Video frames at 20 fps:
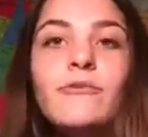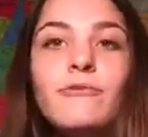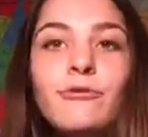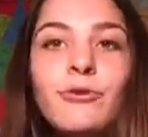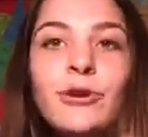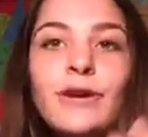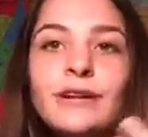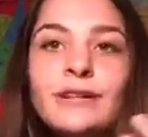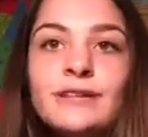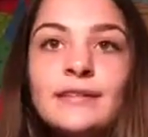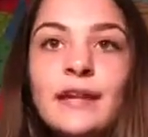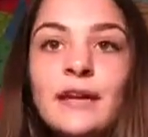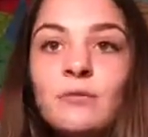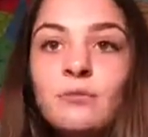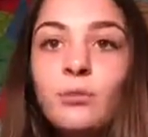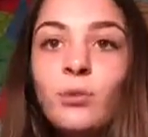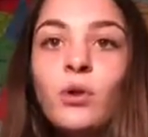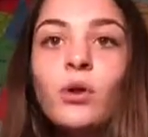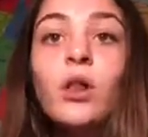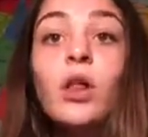For
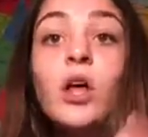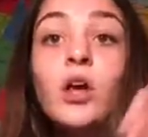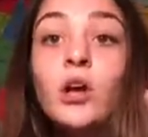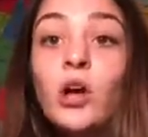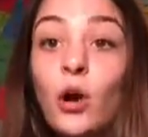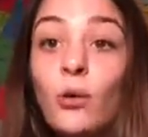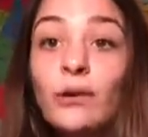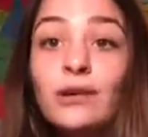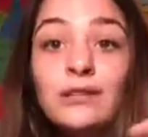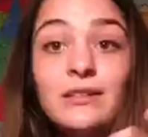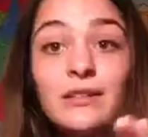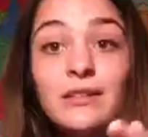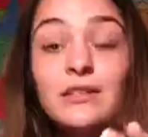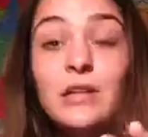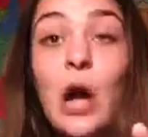example, going to the